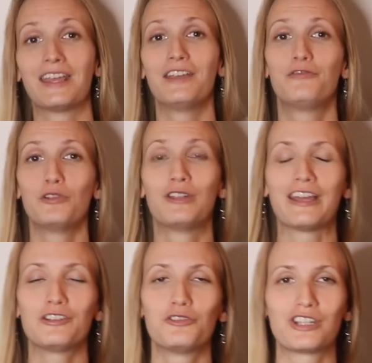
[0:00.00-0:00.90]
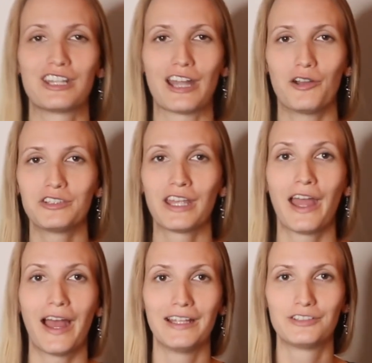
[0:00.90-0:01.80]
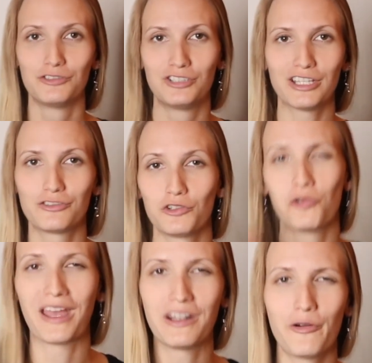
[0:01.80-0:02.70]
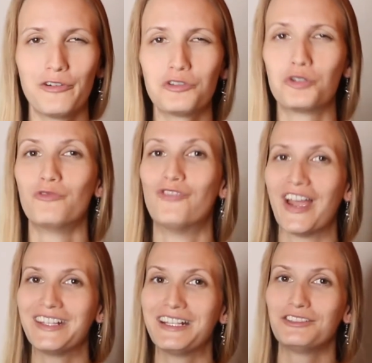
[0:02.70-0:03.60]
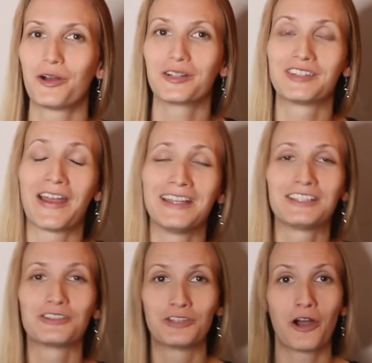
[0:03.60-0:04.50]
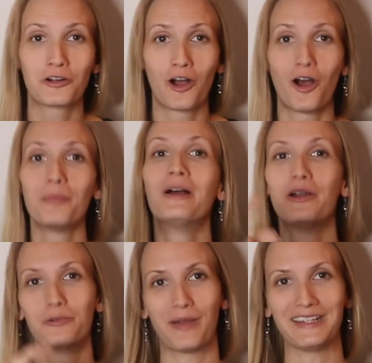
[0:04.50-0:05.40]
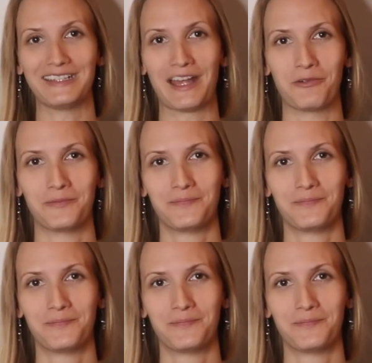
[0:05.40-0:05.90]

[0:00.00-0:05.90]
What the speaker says: If you'd like to check it out, I suggest you head over to vikingdogdiet.com right now.